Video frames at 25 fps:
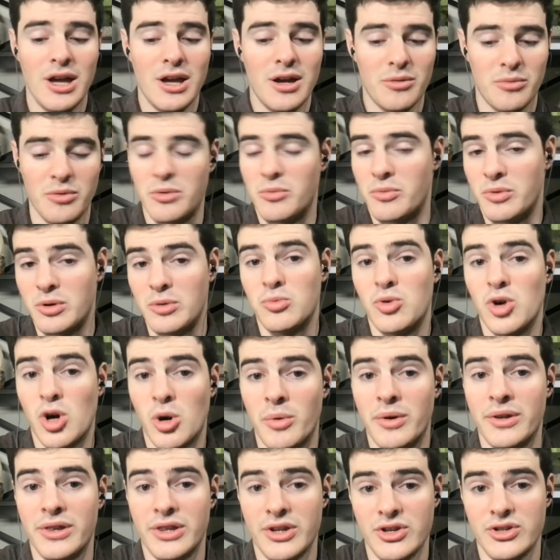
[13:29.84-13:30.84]
we, we will
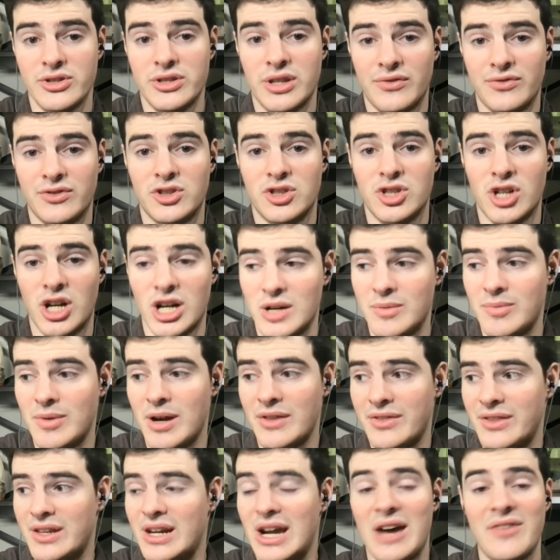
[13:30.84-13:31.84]
when there's stuff to talk about.
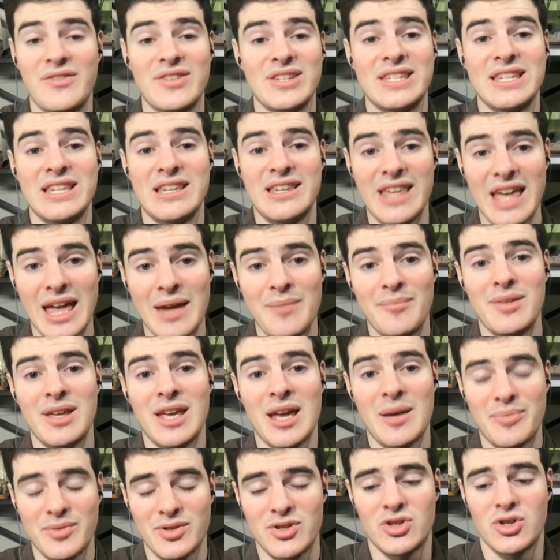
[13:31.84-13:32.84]
And then obviously game day
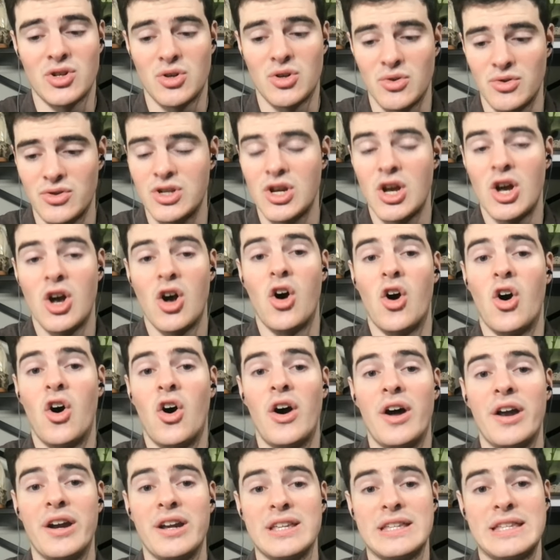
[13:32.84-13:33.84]
episodes
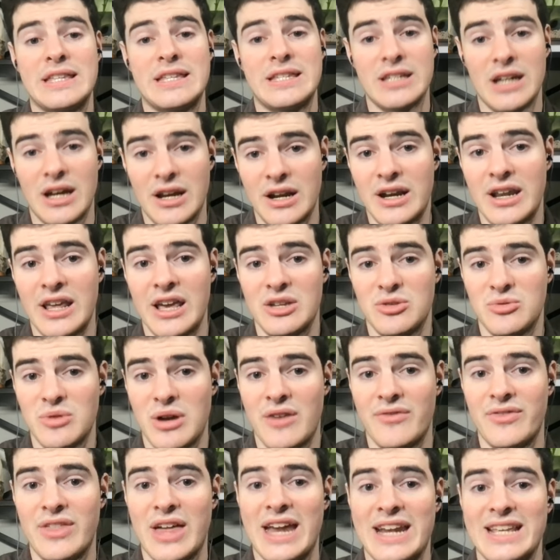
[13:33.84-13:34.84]
on Sundays. We'll
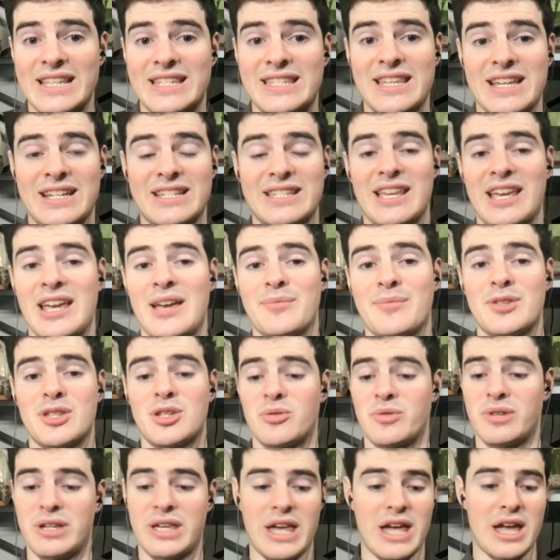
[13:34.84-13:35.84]
have that at six a m
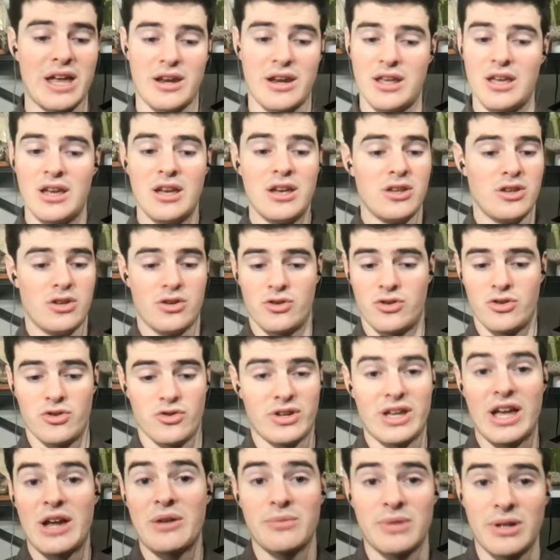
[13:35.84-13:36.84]
So again, you're, you're
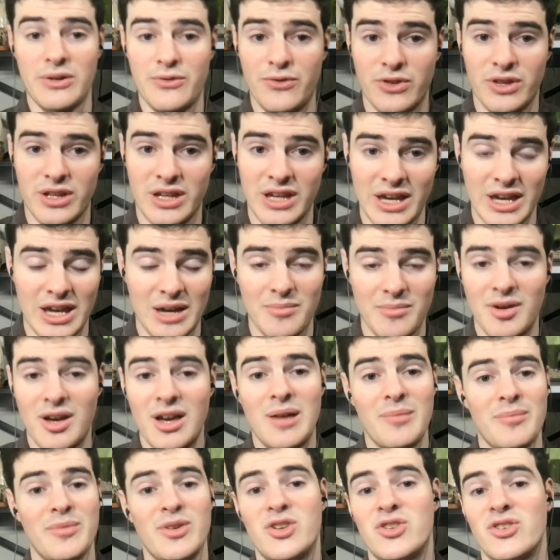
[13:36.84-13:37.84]
getting ready for the game.
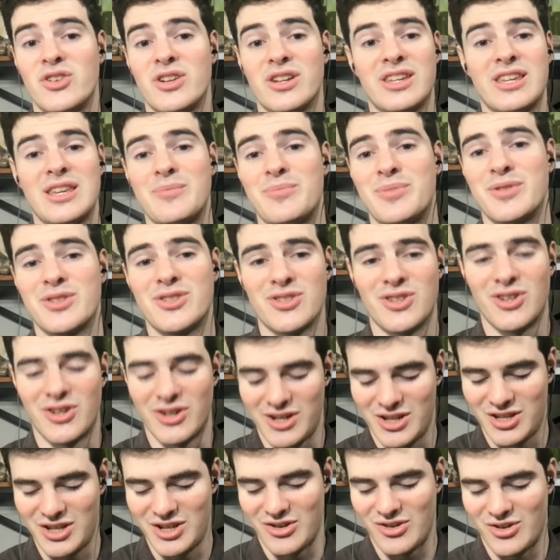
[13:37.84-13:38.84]
Be sure to keep us on
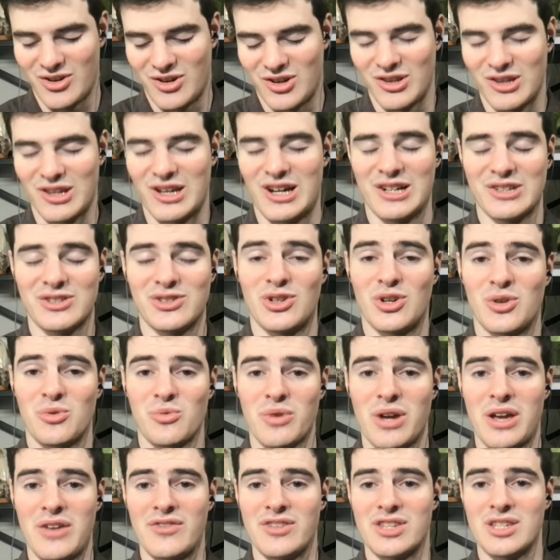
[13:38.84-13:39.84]
here on Locked on
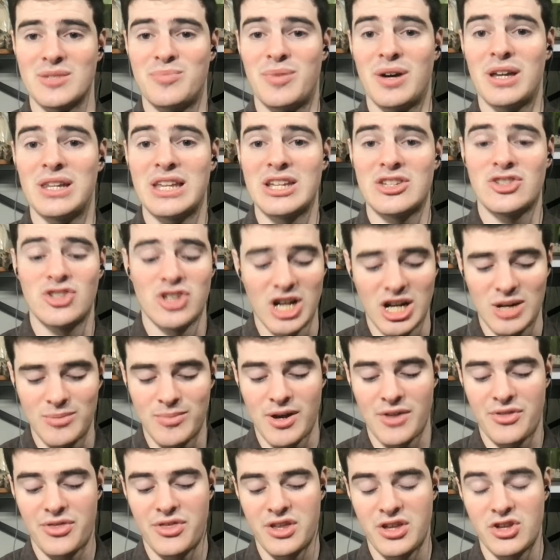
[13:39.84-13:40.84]
Ravens. But let's talk
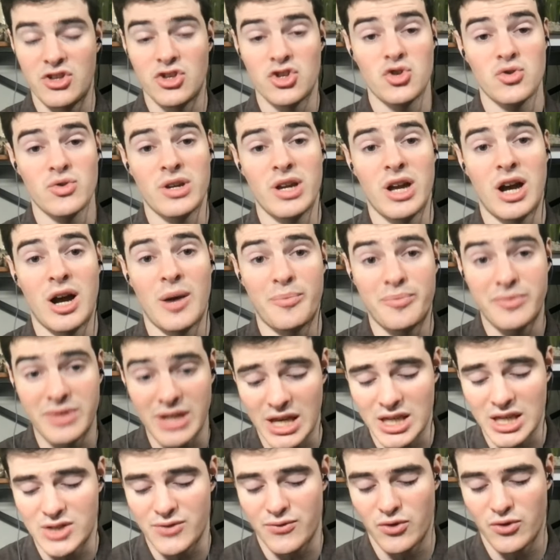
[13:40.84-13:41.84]
about the injury
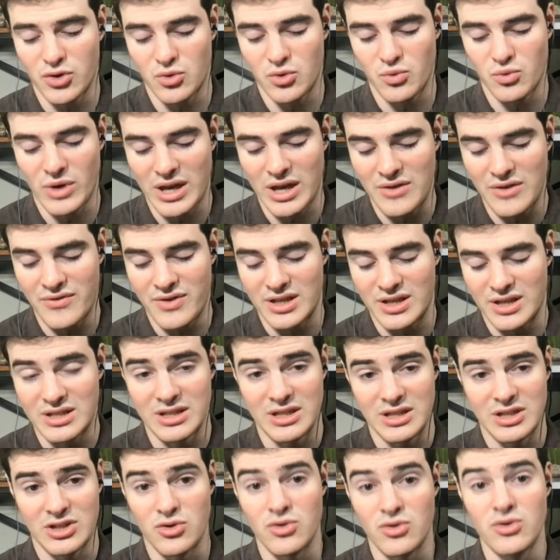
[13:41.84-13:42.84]
updates for the Ravens.
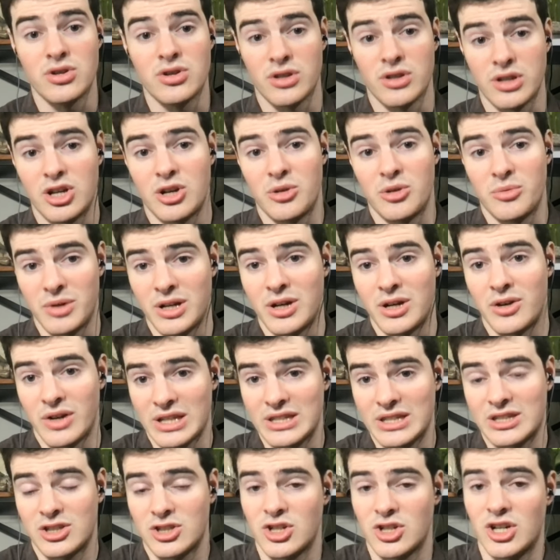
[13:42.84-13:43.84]
As usually, you know, we don't
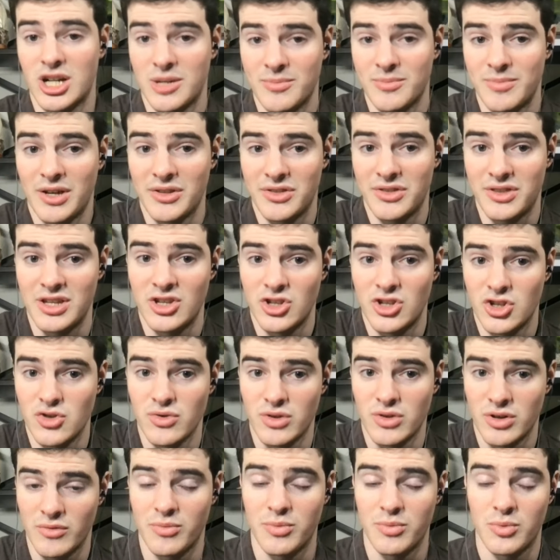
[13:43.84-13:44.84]
get to talk about the
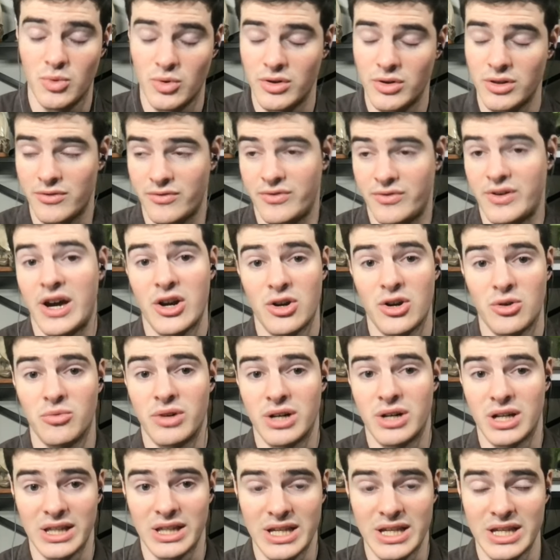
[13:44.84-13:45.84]
injury report, the final
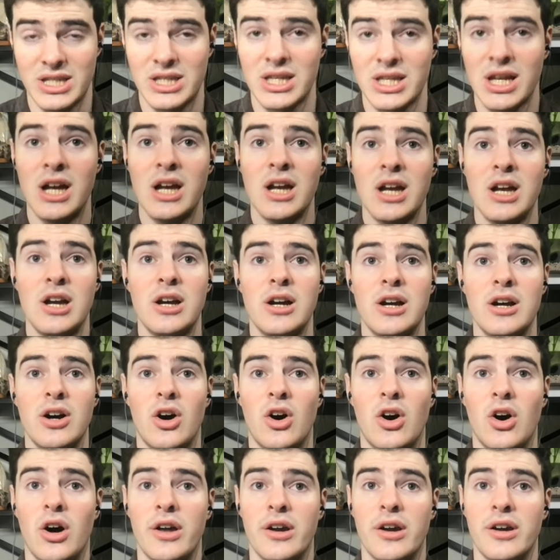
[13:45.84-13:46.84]
one at least,
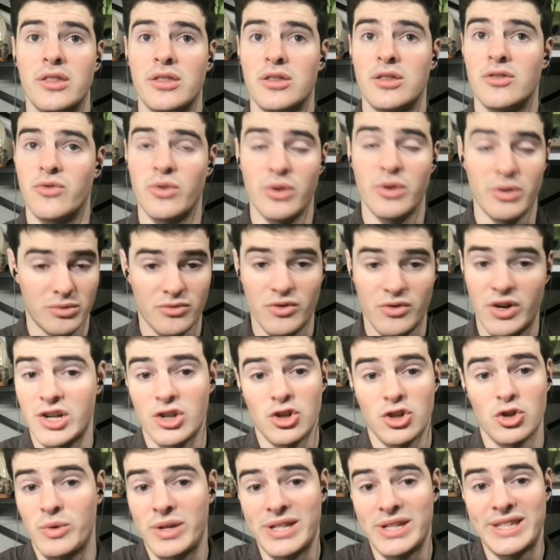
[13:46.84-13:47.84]
on the
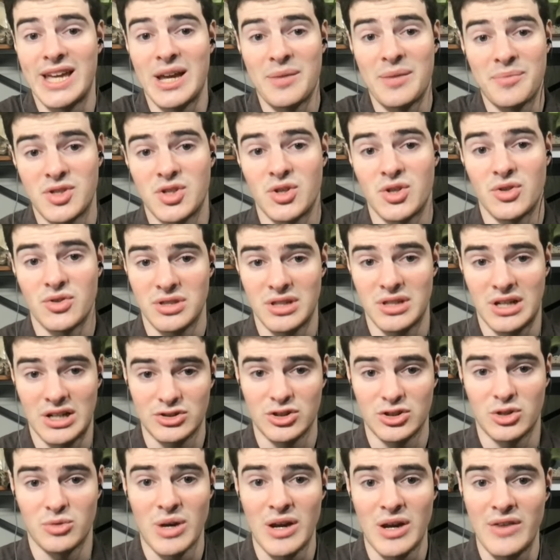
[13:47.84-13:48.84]
regular weekday episodes of
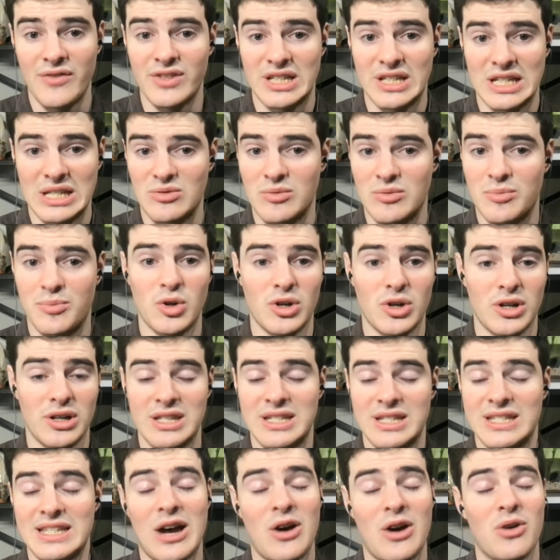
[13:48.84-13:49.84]
Locked on Ravens because we put
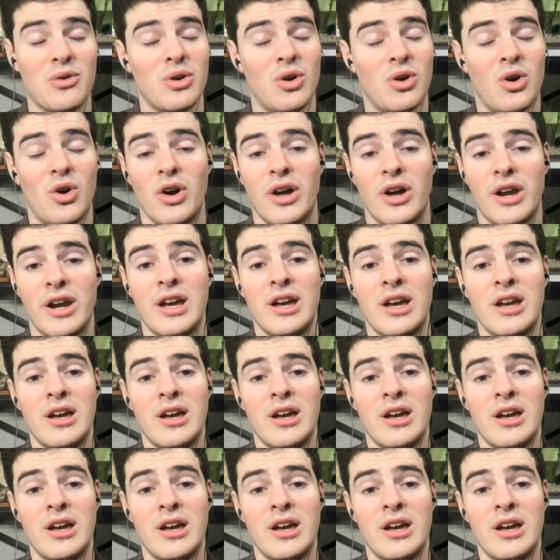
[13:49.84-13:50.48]
this out on